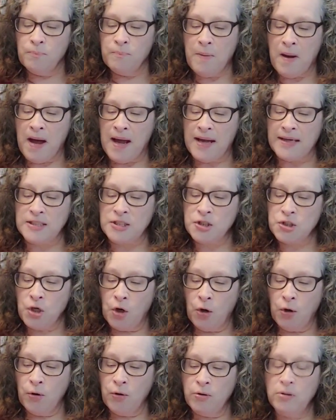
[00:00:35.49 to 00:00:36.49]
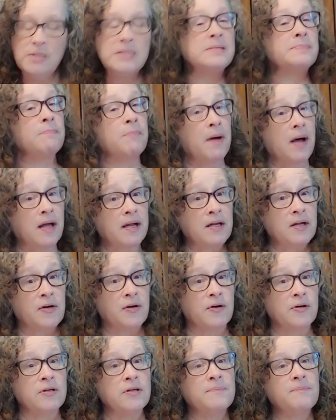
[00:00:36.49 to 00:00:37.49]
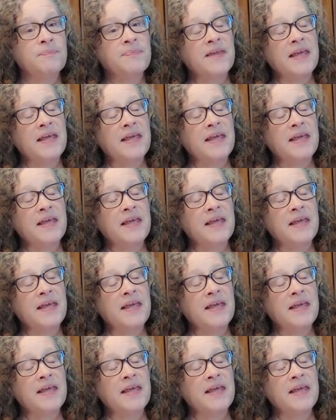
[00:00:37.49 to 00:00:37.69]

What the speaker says: by Charles Butler.